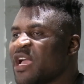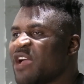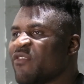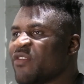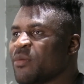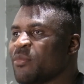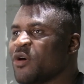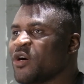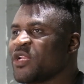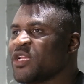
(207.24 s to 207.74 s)

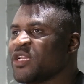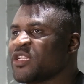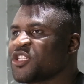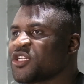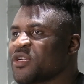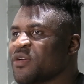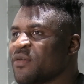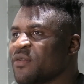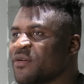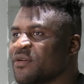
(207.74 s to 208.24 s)
Everybody
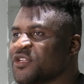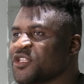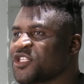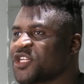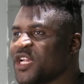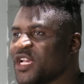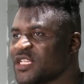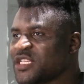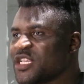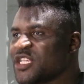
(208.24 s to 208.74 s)

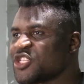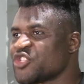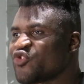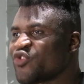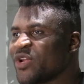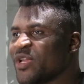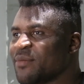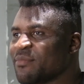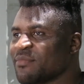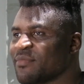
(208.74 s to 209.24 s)
chase his
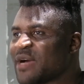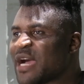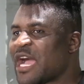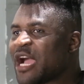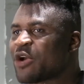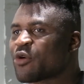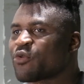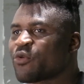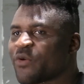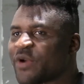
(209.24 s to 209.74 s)
dream.
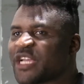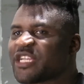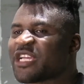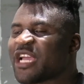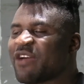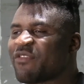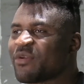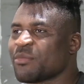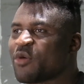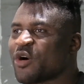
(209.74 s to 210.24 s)
I encourage
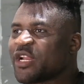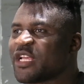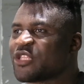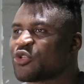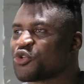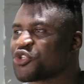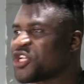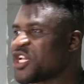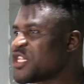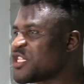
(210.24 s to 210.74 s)
everybody
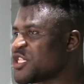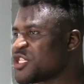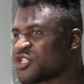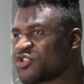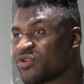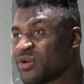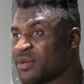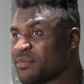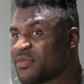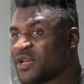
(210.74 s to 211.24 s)
to chase his
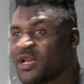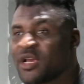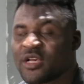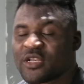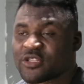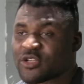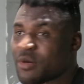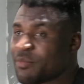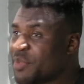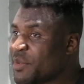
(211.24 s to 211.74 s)
dream.
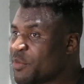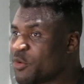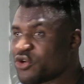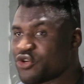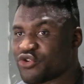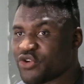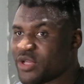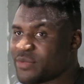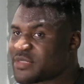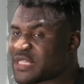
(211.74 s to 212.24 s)
Some
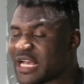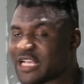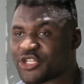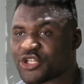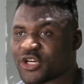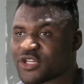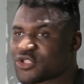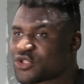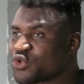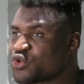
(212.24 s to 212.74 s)
people's dreams are
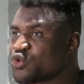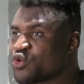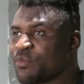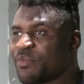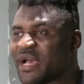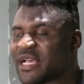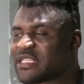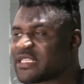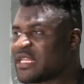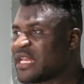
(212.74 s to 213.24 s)
just to do
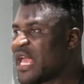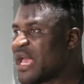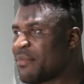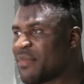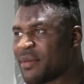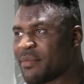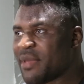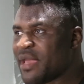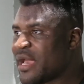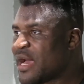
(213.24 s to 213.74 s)
best in
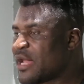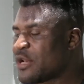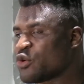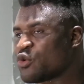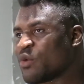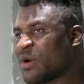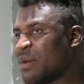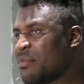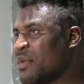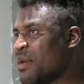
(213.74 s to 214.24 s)
MMA and
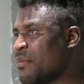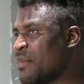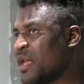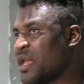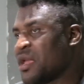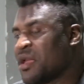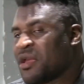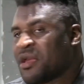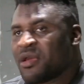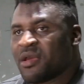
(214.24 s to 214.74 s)
do
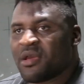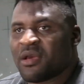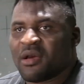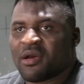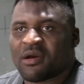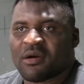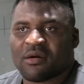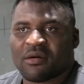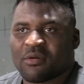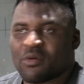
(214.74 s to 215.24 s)

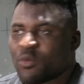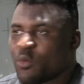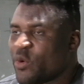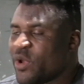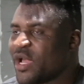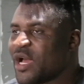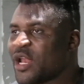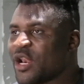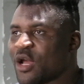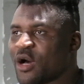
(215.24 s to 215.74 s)
MMA.
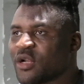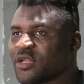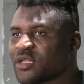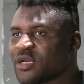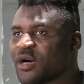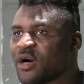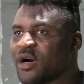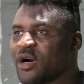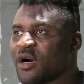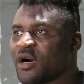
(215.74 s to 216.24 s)
We are not,
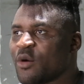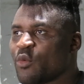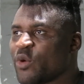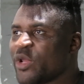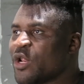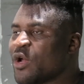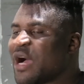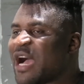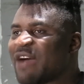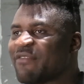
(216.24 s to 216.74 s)

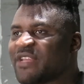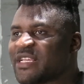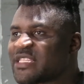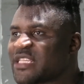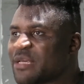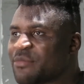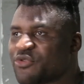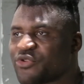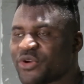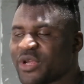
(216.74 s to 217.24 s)
we don't have the
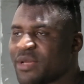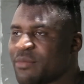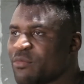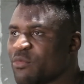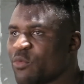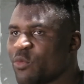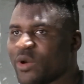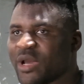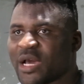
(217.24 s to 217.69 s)
same dream.